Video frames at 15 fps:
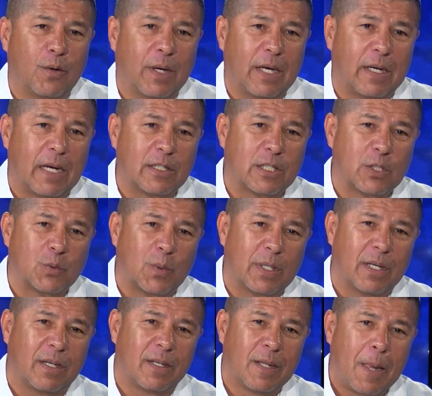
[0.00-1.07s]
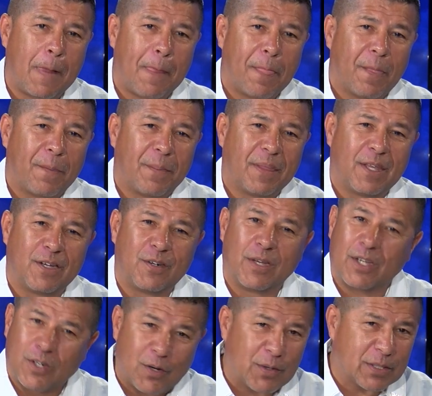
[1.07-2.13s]
know, and I just want to, you know,
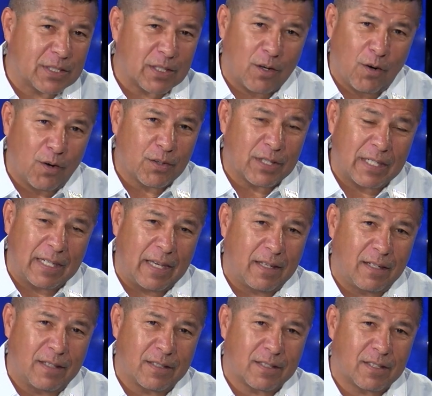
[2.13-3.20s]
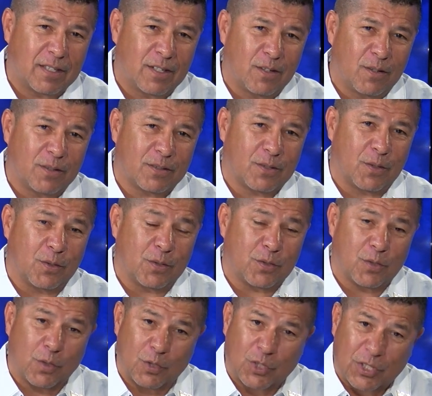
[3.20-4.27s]
encourage all the ladies, you know, to,
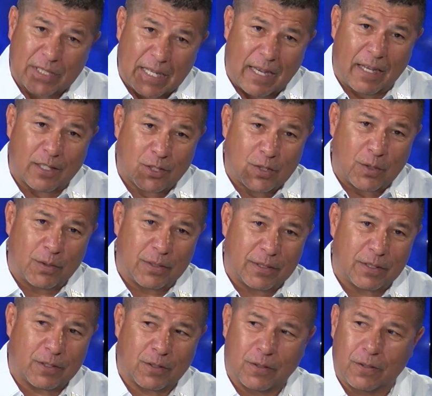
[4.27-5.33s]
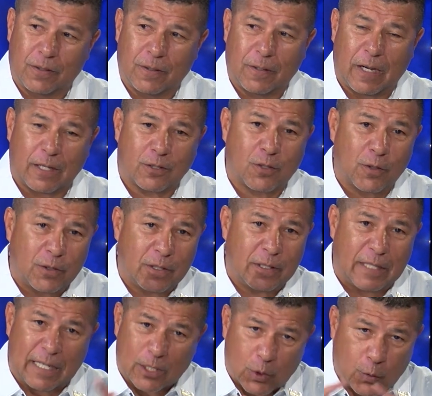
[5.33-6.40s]
to stay tuned. Yes. Uh,
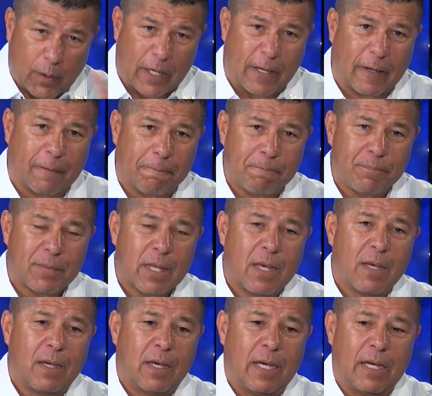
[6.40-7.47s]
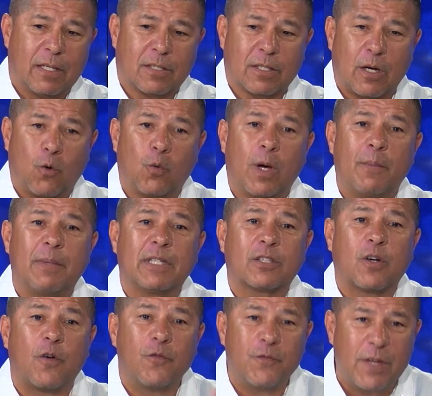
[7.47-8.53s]
to this week. Women's convention. It's a
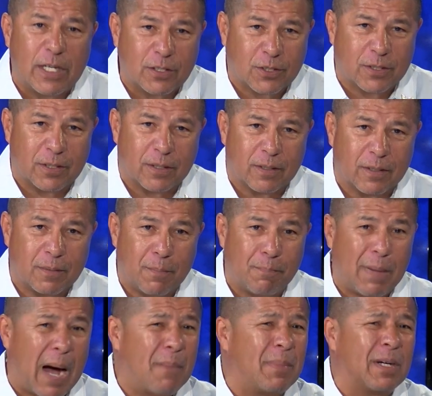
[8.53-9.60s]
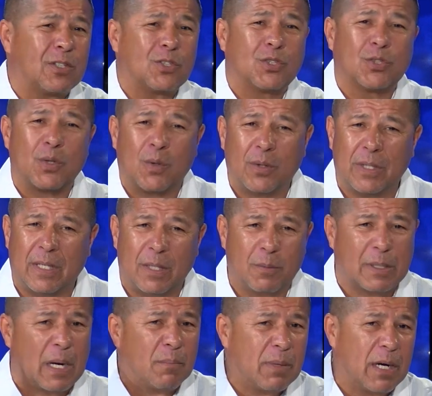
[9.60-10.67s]
women's convention. Awesome. Mama
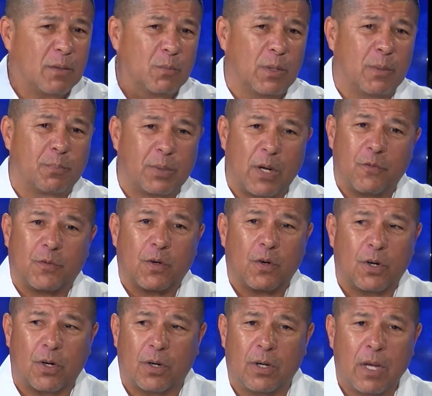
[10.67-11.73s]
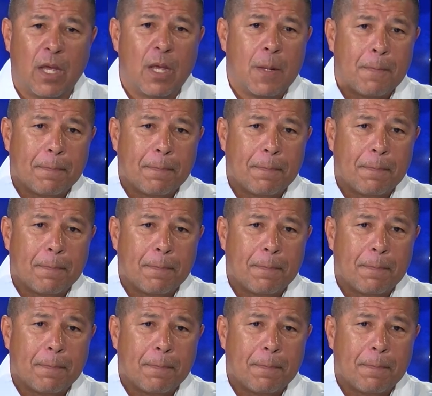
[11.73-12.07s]
Julie, come on, we pray for her.